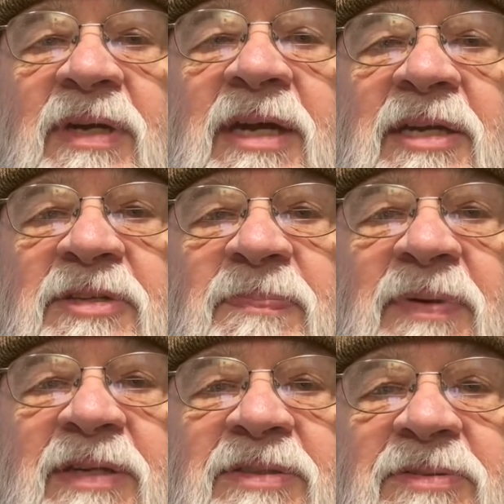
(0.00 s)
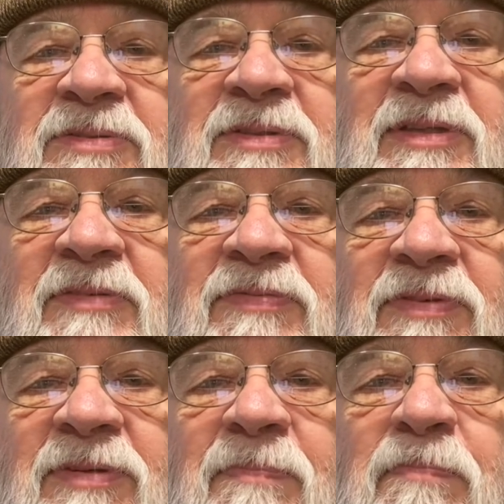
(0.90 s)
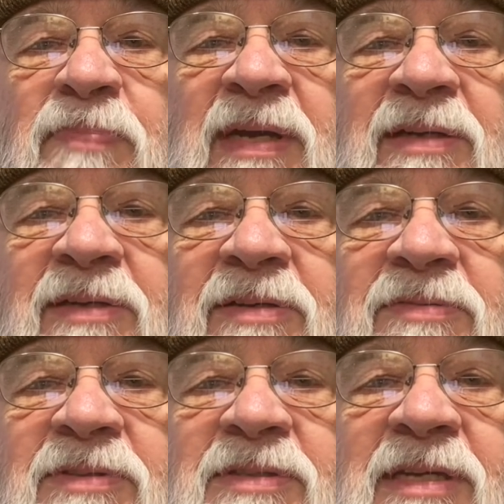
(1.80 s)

got a special treat for pet lovers